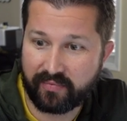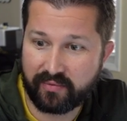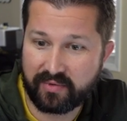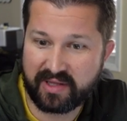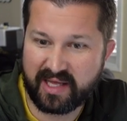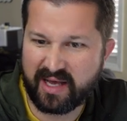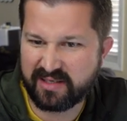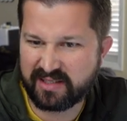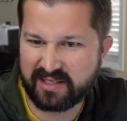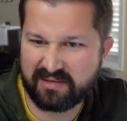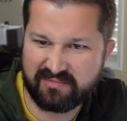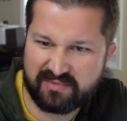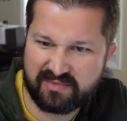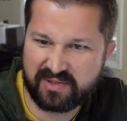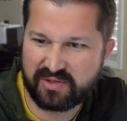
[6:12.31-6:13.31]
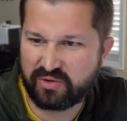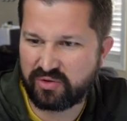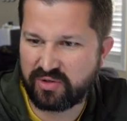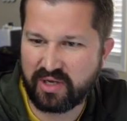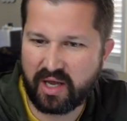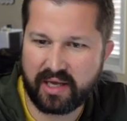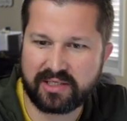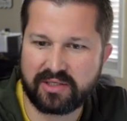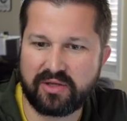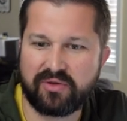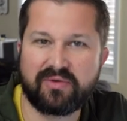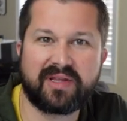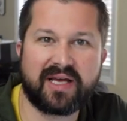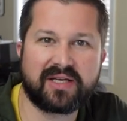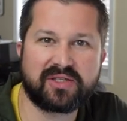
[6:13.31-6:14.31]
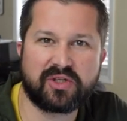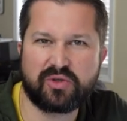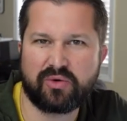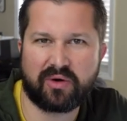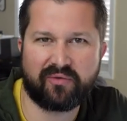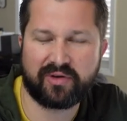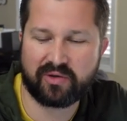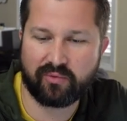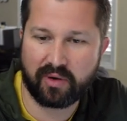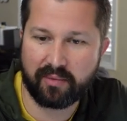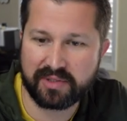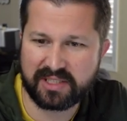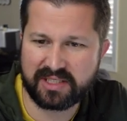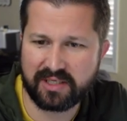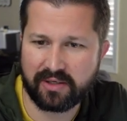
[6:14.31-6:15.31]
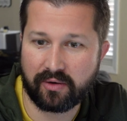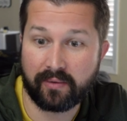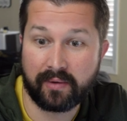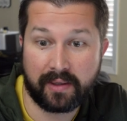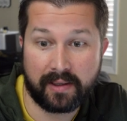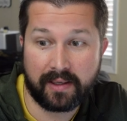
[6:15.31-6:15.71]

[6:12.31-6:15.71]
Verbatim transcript: 3,000, actually 3,251, but still,